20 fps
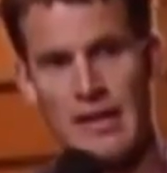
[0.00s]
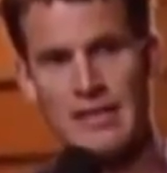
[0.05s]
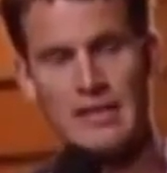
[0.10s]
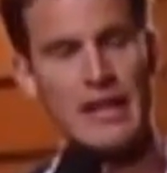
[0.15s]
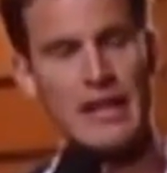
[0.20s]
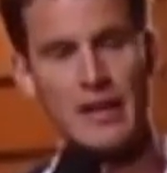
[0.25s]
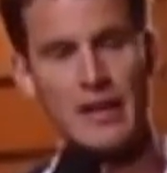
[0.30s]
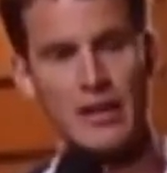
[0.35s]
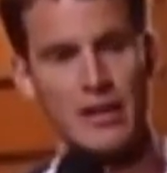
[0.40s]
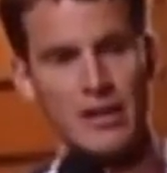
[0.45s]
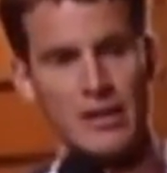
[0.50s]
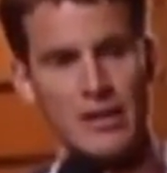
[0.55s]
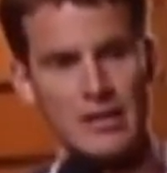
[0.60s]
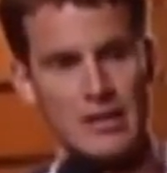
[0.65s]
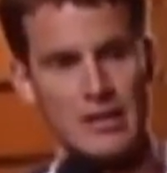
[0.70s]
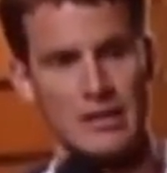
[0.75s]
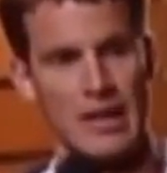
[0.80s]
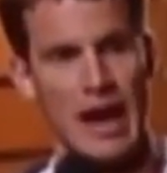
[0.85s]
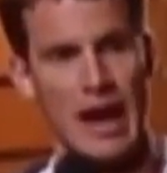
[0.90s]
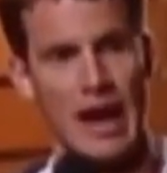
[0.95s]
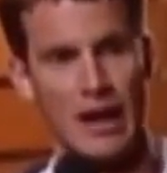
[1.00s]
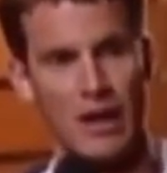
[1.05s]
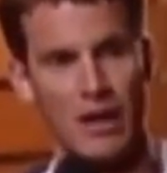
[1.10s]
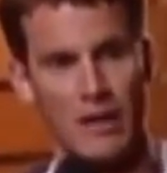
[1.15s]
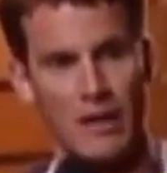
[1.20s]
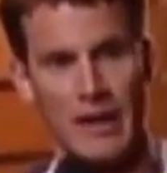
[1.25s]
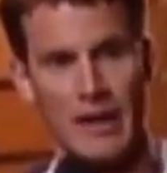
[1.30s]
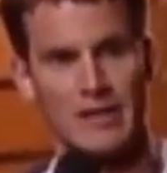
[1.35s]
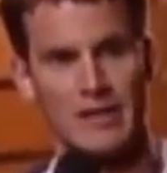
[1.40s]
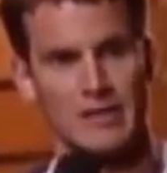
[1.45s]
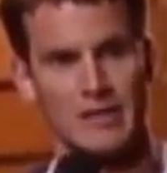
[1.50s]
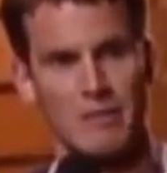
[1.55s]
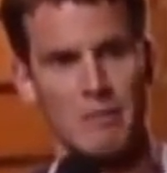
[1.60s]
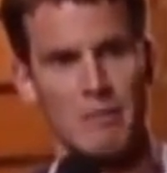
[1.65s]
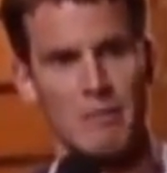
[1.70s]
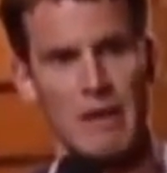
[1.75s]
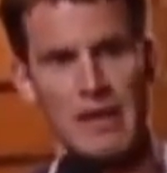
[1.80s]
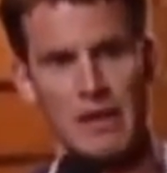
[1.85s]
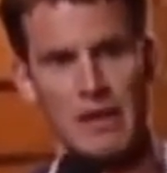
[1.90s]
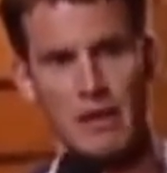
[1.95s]
That's not a good style. That
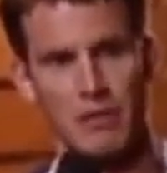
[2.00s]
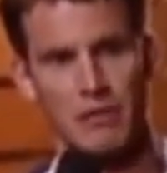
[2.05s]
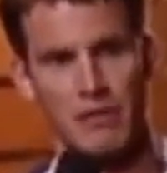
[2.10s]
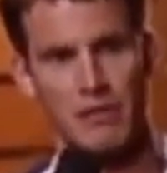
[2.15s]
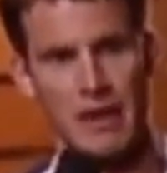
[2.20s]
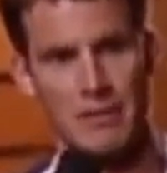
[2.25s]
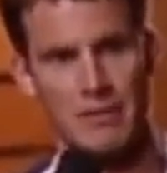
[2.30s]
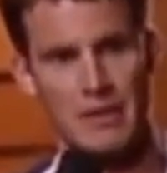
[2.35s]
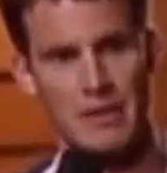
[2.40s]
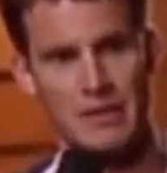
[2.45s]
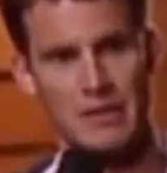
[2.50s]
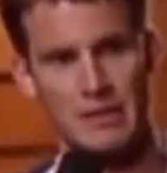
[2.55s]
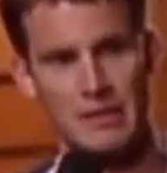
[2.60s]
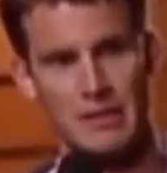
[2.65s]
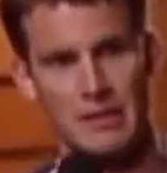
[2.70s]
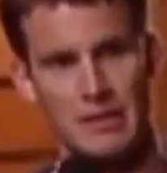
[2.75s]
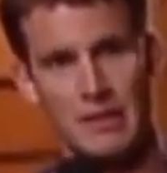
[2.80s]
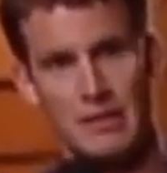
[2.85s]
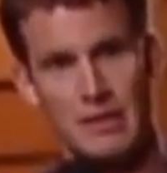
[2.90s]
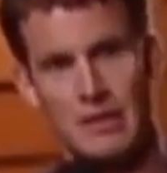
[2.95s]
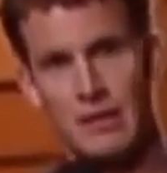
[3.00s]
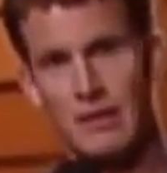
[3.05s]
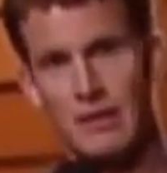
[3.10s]
doesn't make you famous.